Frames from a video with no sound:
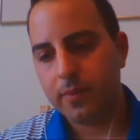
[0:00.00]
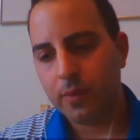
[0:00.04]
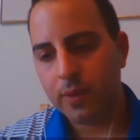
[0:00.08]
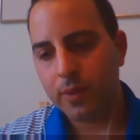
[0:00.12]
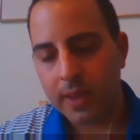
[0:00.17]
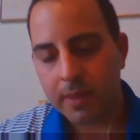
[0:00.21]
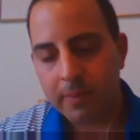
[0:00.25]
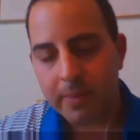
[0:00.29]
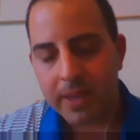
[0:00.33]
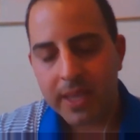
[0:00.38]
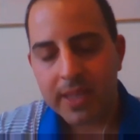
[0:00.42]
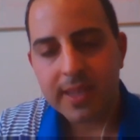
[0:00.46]
well
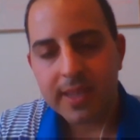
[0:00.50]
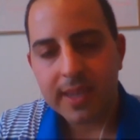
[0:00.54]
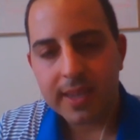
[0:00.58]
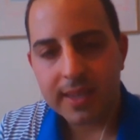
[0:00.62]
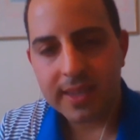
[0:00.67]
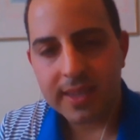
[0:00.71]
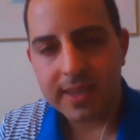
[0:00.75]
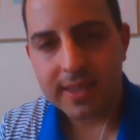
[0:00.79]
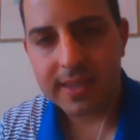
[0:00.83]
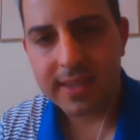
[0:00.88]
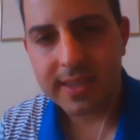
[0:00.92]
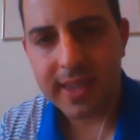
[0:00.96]
let me t-
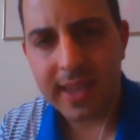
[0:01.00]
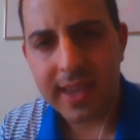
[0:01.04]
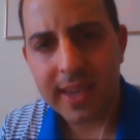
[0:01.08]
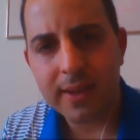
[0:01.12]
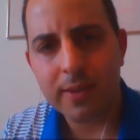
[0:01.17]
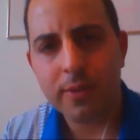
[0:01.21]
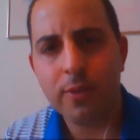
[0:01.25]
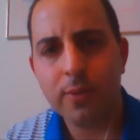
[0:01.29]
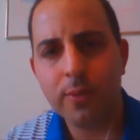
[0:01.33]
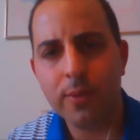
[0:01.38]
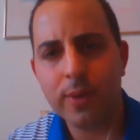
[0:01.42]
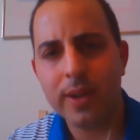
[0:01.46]
say
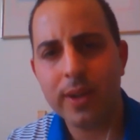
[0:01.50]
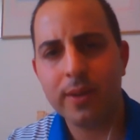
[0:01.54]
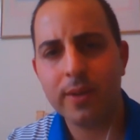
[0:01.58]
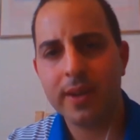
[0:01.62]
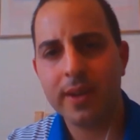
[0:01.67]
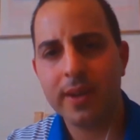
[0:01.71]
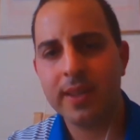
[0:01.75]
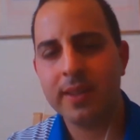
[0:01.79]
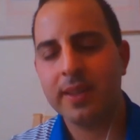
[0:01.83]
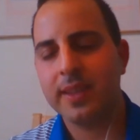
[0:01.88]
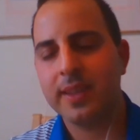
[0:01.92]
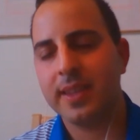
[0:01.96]
what,
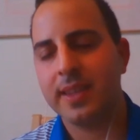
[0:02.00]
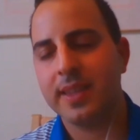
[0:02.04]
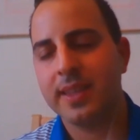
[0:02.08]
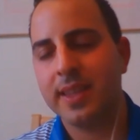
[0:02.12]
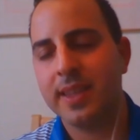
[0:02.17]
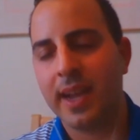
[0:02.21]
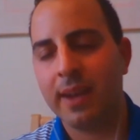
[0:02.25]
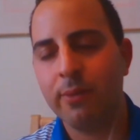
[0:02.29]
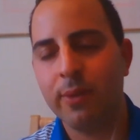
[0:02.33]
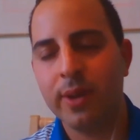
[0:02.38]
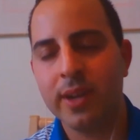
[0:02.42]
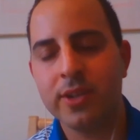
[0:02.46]
and, and
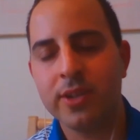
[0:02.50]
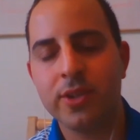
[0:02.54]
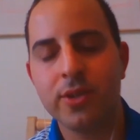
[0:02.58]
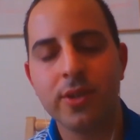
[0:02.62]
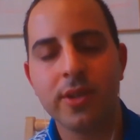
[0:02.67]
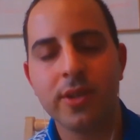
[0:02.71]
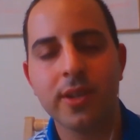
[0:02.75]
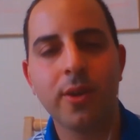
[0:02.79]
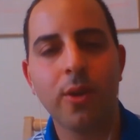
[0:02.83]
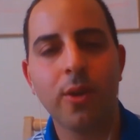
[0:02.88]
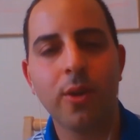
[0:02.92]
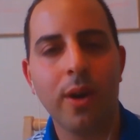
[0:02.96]
I wanted you
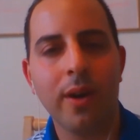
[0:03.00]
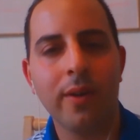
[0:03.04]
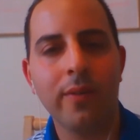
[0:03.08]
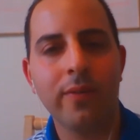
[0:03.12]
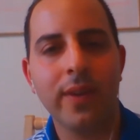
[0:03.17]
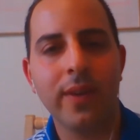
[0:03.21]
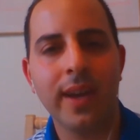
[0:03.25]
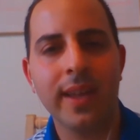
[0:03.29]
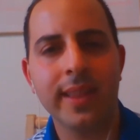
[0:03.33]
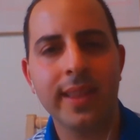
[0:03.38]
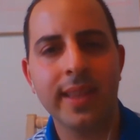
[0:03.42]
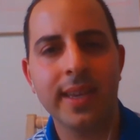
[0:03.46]
to go off
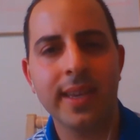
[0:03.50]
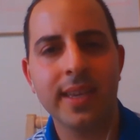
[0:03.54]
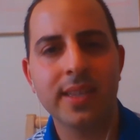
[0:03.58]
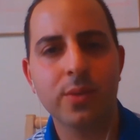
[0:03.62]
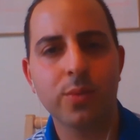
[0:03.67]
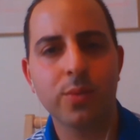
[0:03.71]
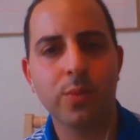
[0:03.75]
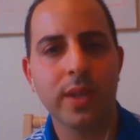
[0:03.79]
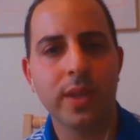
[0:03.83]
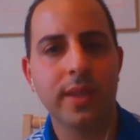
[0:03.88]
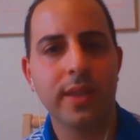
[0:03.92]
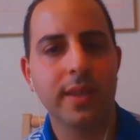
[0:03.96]
on this
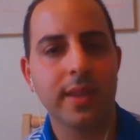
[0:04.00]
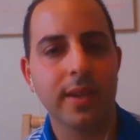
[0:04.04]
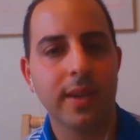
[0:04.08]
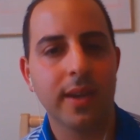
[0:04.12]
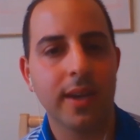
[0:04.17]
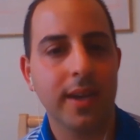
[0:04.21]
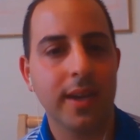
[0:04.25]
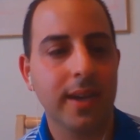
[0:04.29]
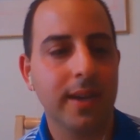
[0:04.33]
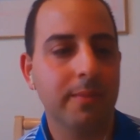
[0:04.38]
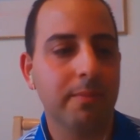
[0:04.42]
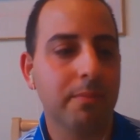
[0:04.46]
with,
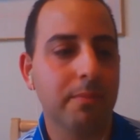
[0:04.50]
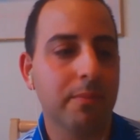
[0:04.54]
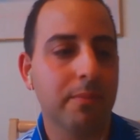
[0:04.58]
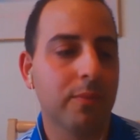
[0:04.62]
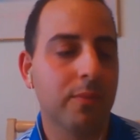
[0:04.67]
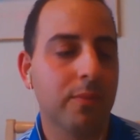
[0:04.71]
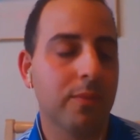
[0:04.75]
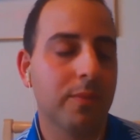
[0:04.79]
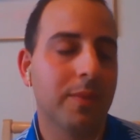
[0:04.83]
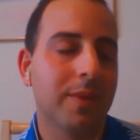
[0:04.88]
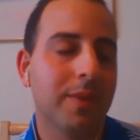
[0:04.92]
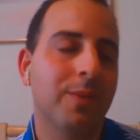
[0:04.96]
uh,
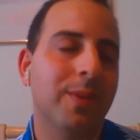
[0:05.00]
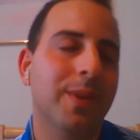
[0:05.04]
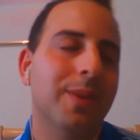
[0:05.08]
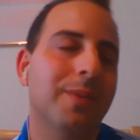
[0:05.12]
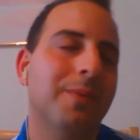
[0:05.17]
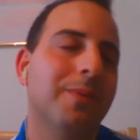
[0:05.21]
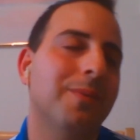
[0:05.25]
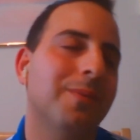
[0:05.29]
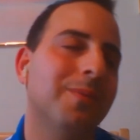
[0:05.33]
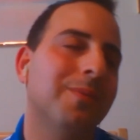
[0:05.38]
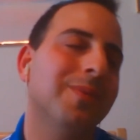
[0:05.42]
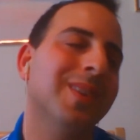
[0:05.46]
we,
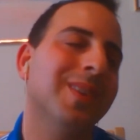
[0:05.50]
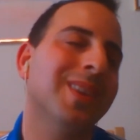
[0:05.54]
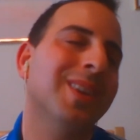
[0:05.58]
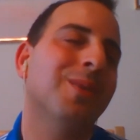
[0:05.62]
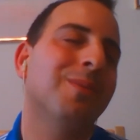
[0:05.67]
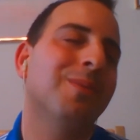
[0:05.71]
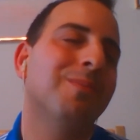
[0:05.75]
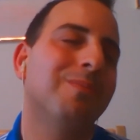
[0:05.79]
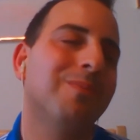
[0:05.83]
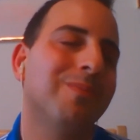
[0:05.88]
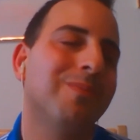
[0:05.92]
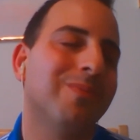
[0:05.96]
you
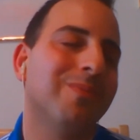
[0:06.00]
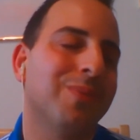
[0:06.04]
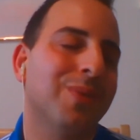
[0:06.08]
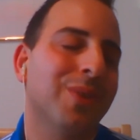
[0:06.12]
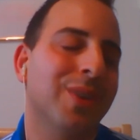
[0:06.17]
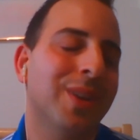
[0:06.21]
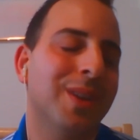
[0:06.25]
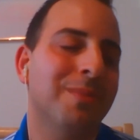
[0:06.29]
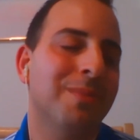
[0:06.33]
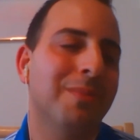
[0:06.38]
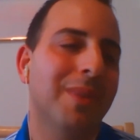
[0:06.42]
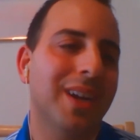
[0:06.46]
know,
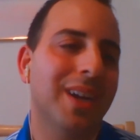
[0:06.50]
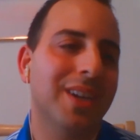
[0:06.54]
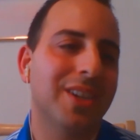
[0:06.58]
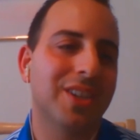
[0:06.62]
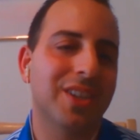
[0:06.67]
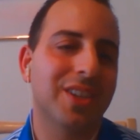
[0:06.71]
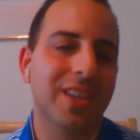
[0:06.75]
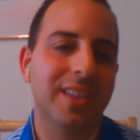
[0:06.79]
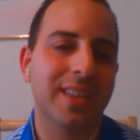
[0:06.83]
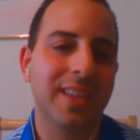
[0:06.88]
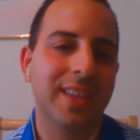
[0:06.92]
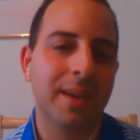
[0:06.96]
pretty
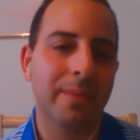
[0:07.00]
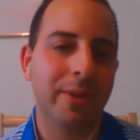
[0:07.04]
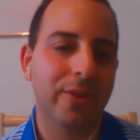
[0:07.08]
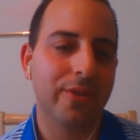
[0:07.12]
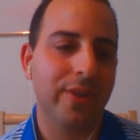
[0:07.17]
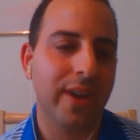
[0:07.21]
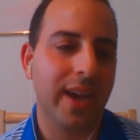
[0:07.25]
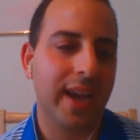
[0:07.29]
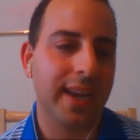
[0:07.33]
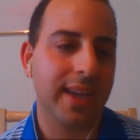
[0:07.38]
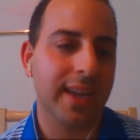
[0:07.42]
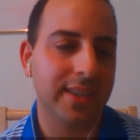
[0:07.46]
much the
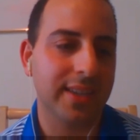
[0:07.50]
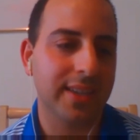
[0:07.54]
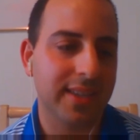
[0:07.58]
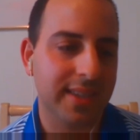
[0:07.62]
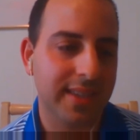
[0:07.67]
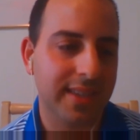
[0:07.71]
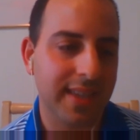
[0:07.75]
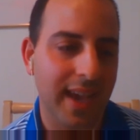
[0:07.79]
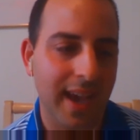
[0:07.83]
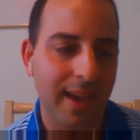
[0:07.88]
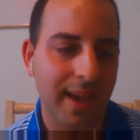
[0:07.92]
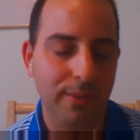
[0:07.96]
Democratic
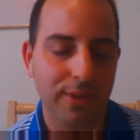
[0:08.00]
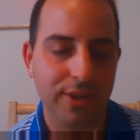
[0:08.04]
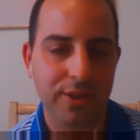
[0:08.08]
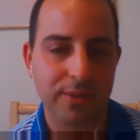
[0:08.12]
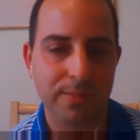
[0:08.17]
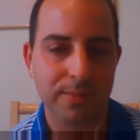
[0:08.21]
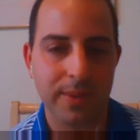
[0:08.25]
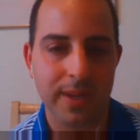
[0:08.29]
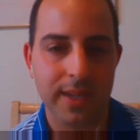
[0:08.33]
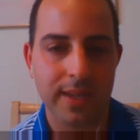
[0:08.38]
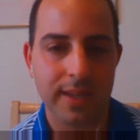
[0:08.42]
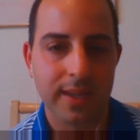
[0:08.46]

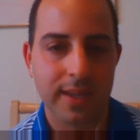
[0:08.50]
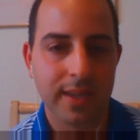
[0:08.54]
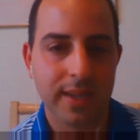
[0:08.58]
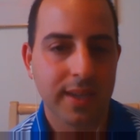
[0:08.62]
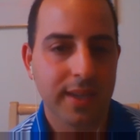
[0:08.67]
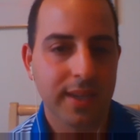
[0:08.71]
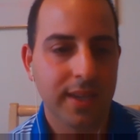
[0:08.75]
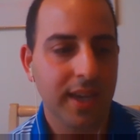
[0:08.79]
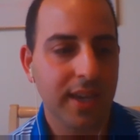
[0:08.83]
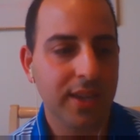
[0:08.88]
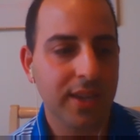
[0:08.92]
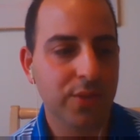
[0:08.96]
establishment
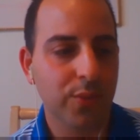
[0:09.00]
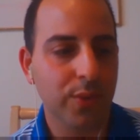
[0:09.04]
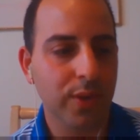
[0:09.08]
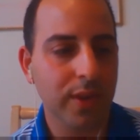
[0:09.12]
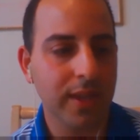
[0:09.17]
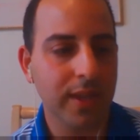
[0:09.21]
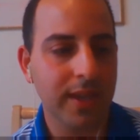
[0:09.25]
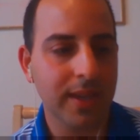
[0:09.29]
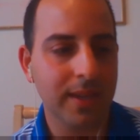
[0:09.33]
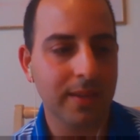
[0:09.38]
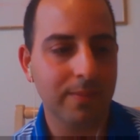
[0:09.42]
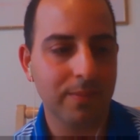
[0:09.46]
has
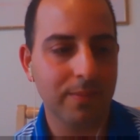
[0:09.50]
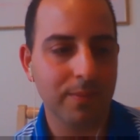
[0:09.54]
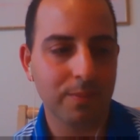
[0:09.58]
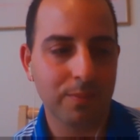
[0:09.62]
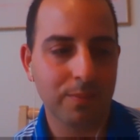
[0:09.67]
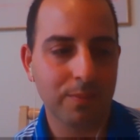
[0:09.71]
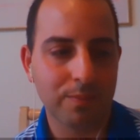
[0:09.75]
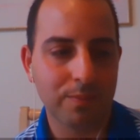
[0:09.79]
really